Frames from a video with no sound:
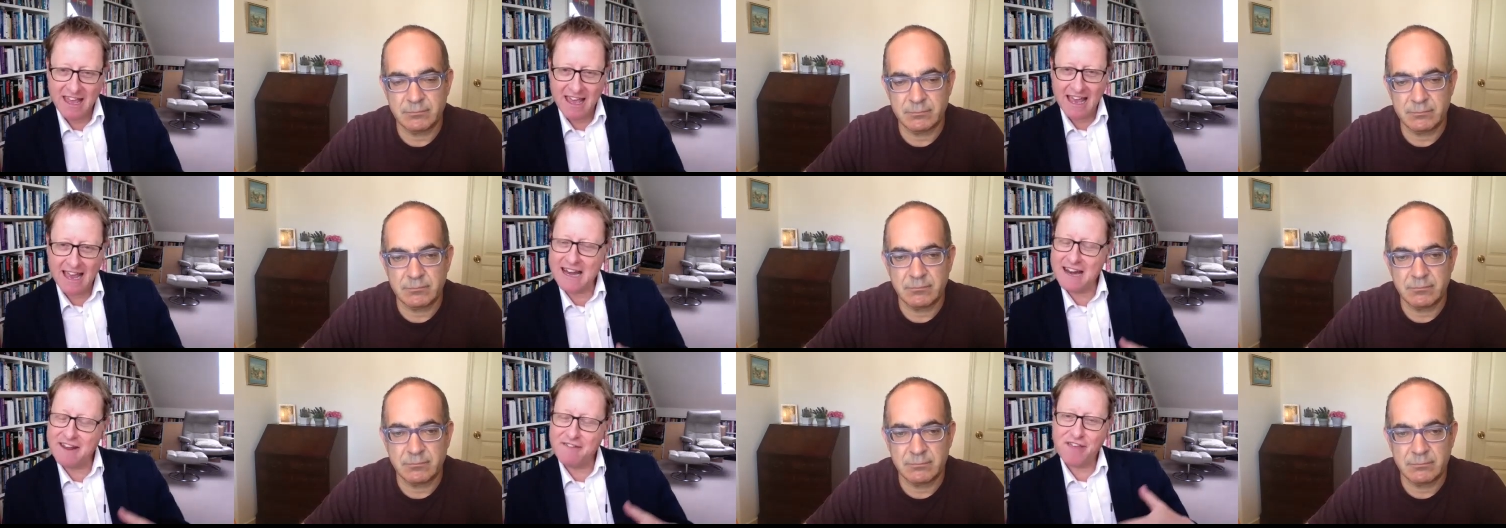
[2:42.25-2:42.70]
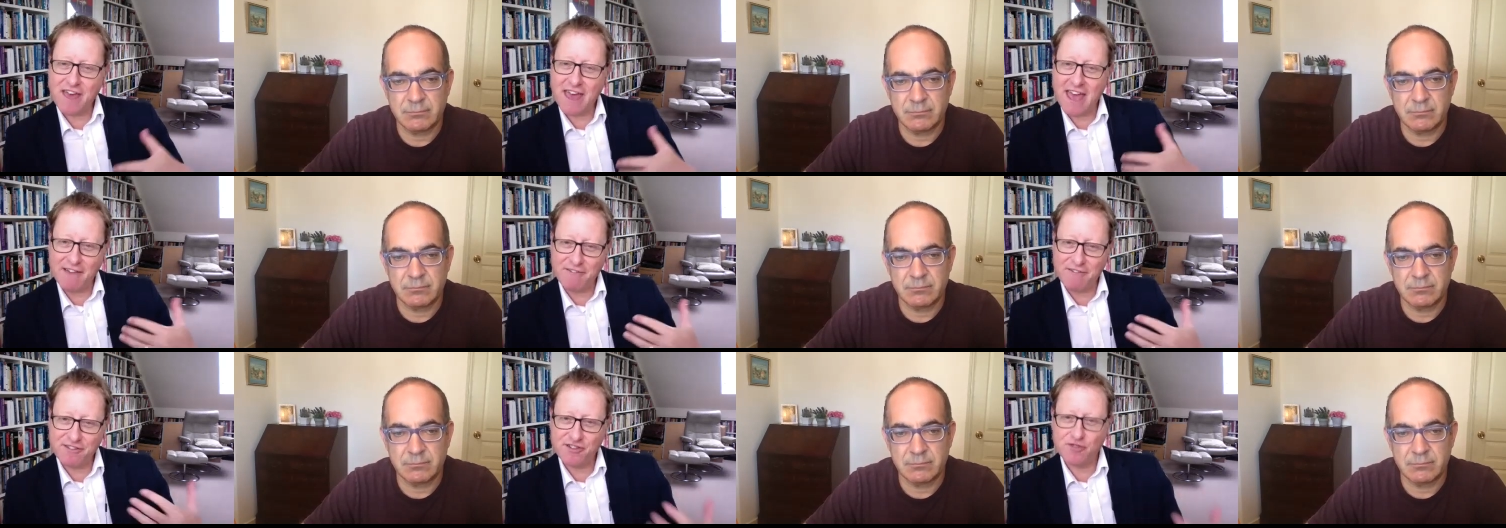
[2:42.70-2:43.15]
Speaker 1: and if they
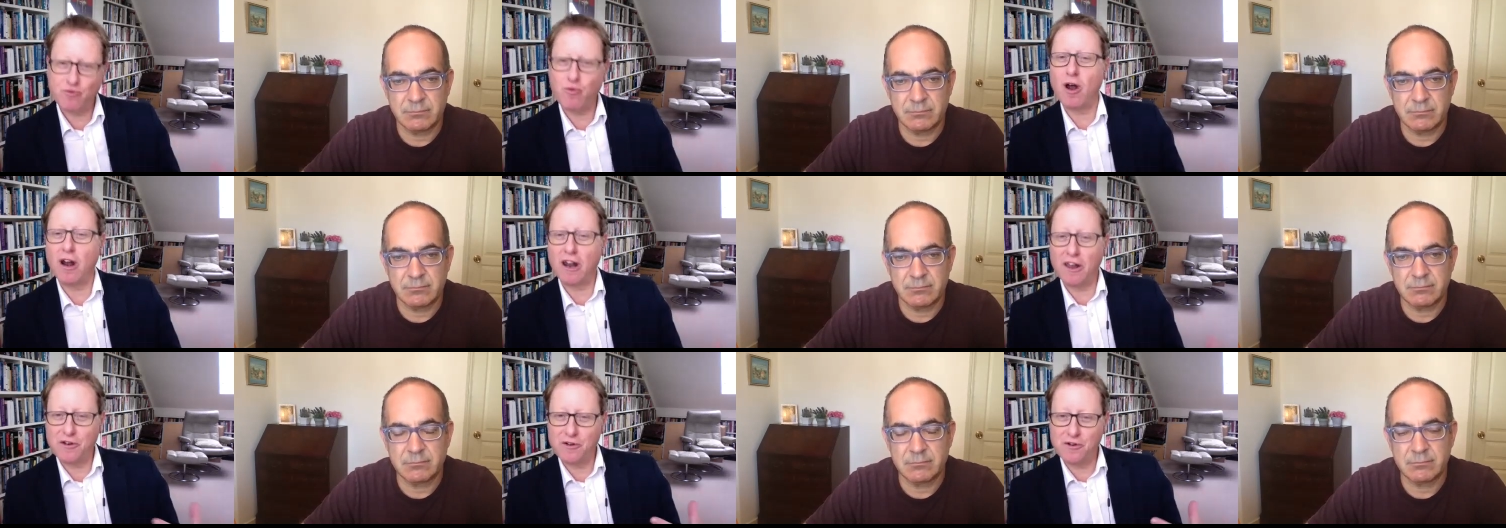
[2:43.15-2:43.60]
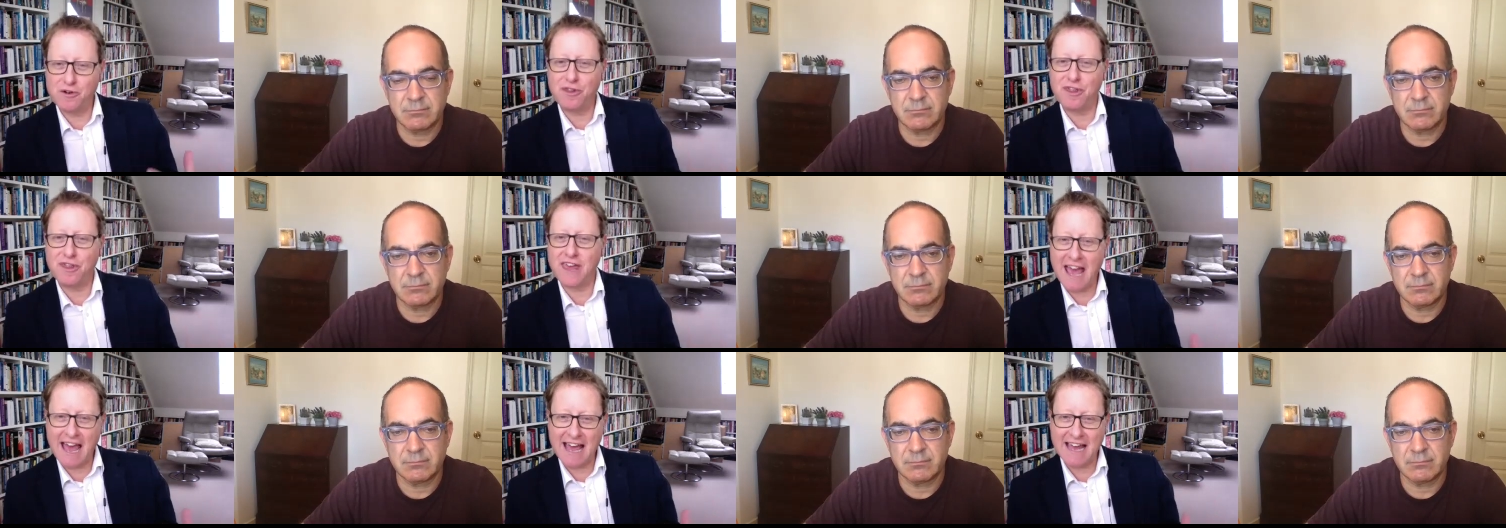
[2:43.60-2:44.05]
have swallowed
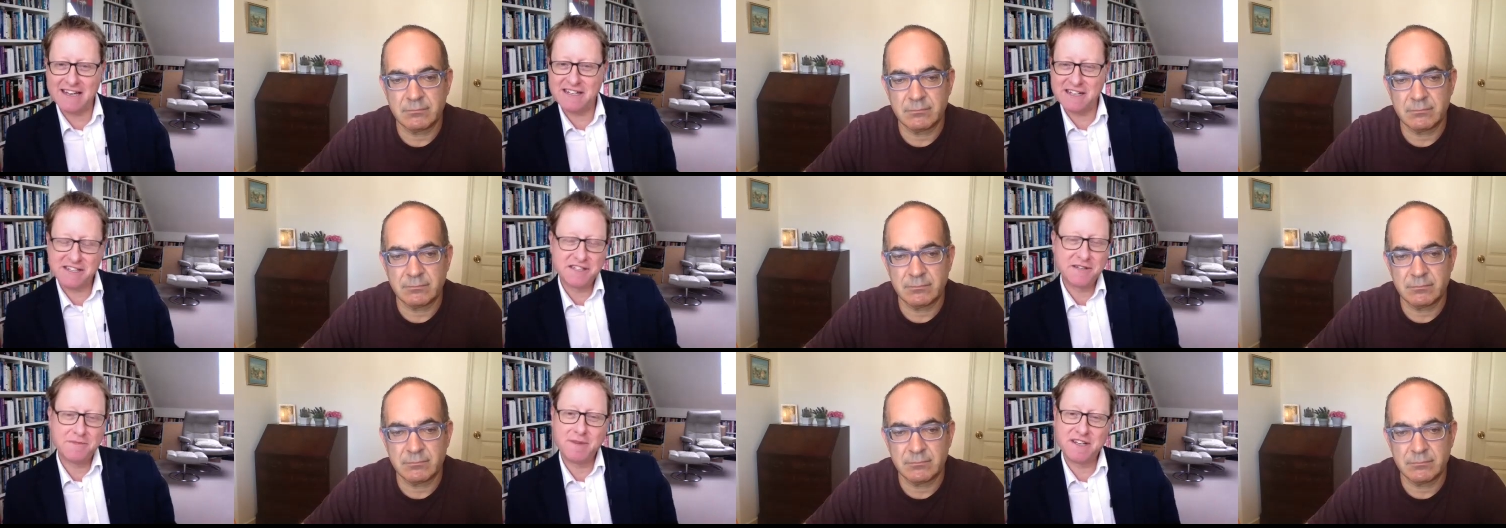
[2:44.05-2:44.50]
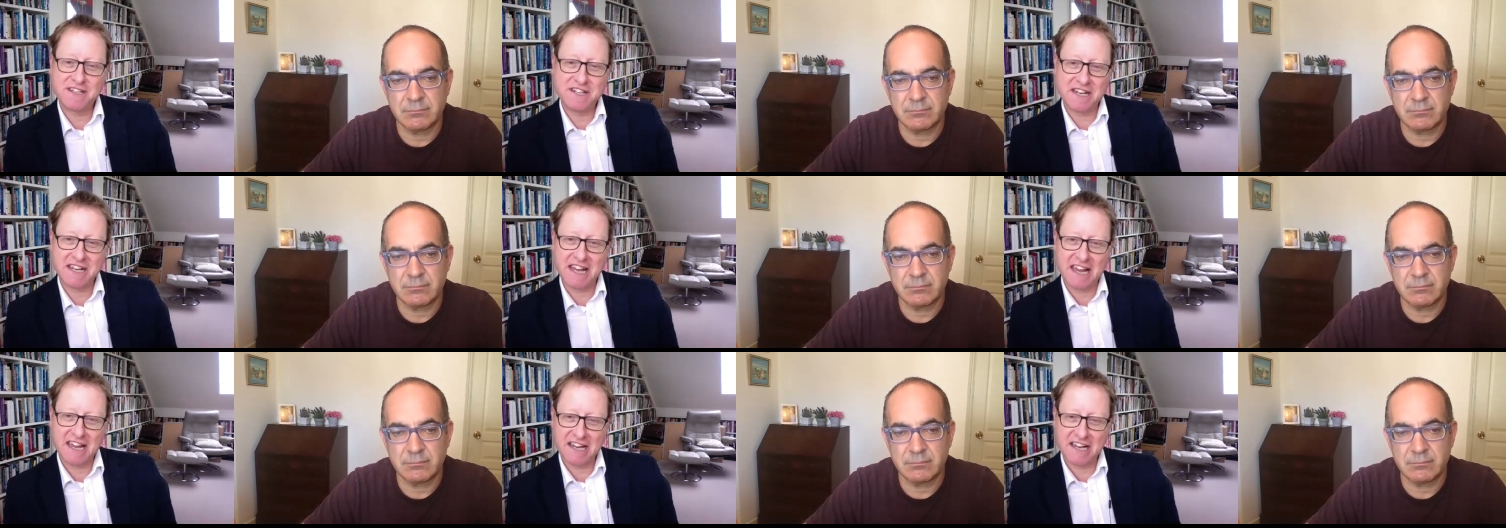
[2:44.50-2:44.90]
the anti Semitic